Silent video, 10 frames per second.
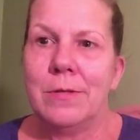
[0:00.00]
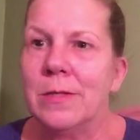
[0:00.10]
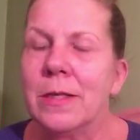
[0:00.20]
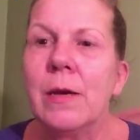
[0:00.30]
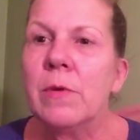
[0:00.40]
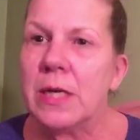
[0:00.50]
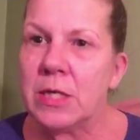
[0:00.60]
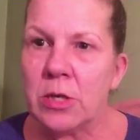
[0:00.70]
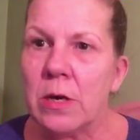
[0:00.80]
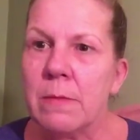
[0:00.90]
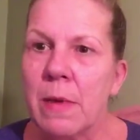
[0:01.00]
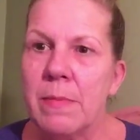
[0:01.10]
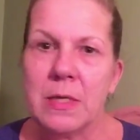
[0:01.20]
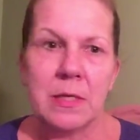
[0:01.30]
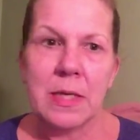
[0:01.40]
just like when I started my
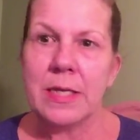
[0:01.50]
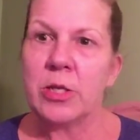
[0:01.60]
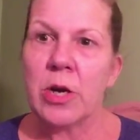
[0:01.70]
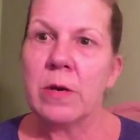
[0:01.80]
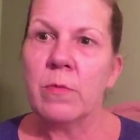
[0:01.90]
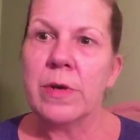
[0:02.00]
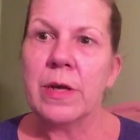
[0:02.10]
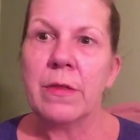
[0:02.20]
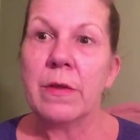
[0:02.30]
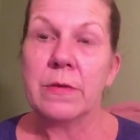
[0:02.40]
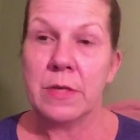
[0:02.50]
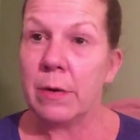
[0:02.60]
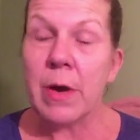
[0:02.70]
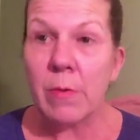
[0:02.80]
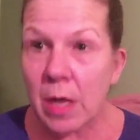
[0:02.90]
business, I started with
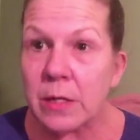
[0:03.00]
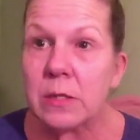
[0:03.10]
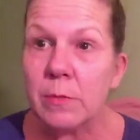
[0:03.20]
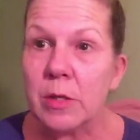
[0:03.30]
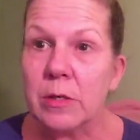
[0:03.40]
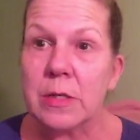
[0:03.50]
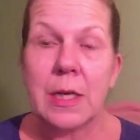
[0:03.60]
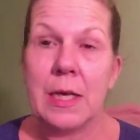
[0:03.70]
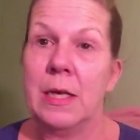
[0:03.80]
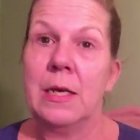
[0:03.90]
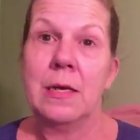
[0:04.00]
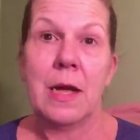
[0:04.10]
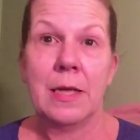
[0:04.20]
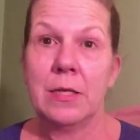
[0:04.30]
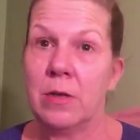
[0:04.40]
0 customers, and
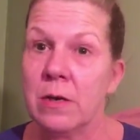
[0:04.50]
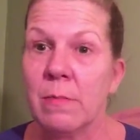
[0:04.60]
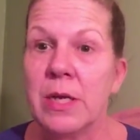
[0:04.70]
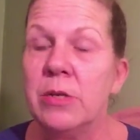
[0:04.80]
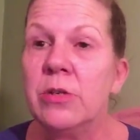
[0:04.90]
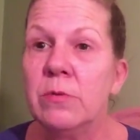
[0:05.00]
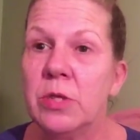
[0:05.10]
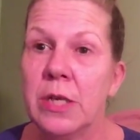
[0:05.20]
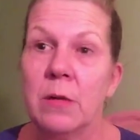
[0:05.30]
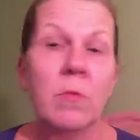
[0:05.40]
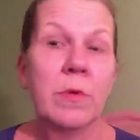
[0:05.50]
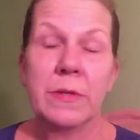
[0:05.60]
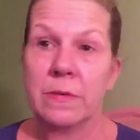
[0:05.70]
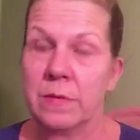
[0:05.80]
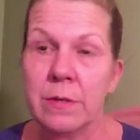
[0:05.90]
I started my YouTube channel
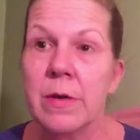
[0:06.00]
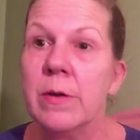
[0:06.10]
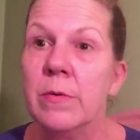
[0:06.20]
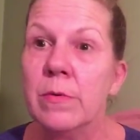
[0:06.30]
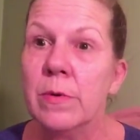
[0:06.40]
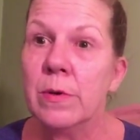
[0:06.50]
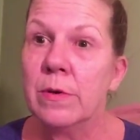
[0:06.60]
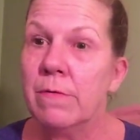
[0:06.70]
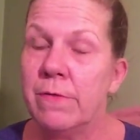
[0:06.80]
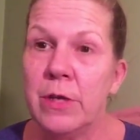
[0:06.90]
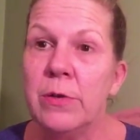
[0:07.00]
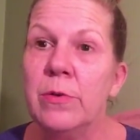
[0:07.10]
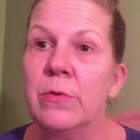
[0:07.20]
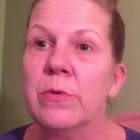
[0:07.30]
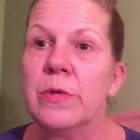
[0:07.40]
with 0
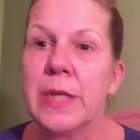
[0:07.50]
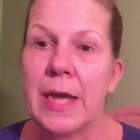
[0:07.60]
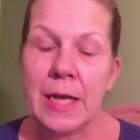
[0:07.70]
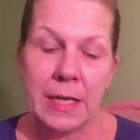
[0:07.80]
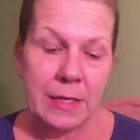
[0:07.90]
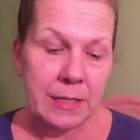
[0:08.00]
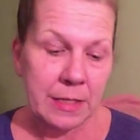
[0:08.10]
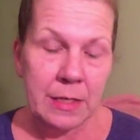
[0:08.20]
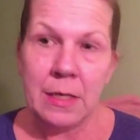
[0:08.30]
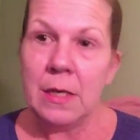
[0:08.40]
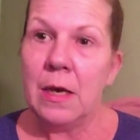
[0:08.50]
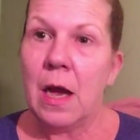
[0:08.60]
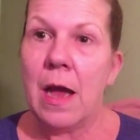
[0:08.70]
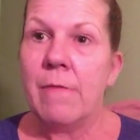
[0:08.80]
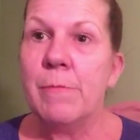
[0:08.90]
views, and
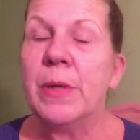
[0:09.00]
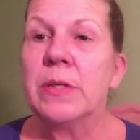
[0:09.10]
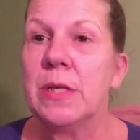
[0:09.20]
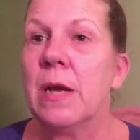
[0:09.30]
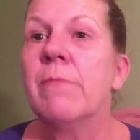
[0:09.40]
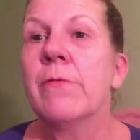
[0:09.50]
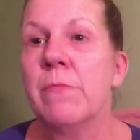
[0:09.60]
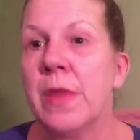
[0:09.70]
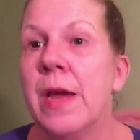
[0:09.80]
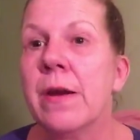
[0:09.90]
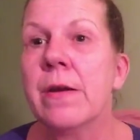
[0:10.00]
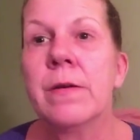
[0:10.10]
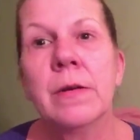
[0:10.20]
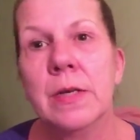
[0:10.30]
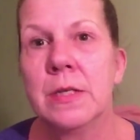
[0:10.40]
I have built it up from
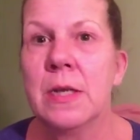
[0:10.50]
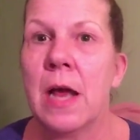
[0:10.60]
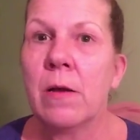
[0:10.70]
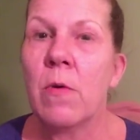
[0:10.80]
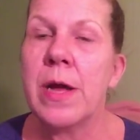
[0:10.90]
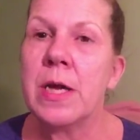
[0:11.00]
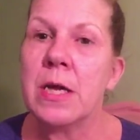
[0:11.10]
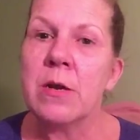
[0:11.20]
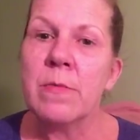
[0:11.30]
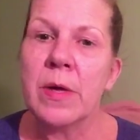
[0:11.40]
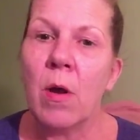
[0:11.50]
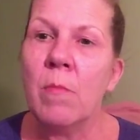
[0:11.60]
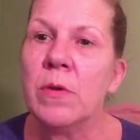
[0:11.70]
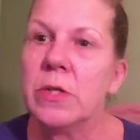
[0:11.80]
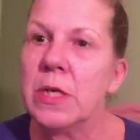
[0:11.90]
there. It's not quite a year, but
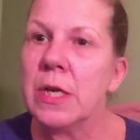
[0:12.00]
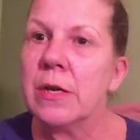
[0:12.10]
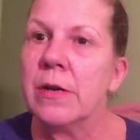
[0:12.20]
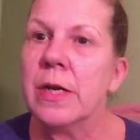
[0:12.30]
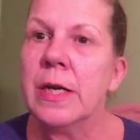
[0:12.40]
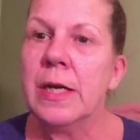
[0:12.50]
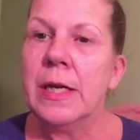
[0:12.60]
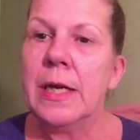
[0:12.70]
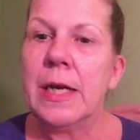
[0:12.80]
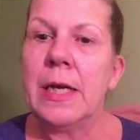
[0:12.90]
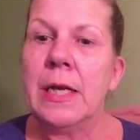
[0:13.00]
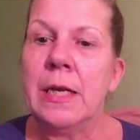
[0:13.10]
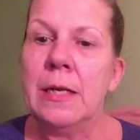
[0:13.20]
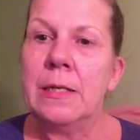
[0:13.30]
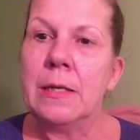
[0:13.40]
almost a year.
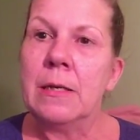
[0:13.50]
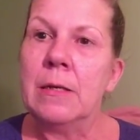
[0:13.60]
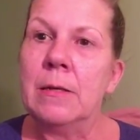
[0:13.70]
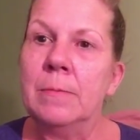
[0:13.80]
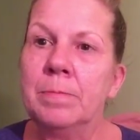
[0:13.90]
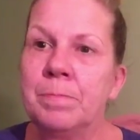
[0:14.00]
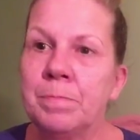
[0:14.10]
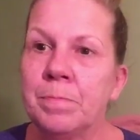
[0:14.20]
And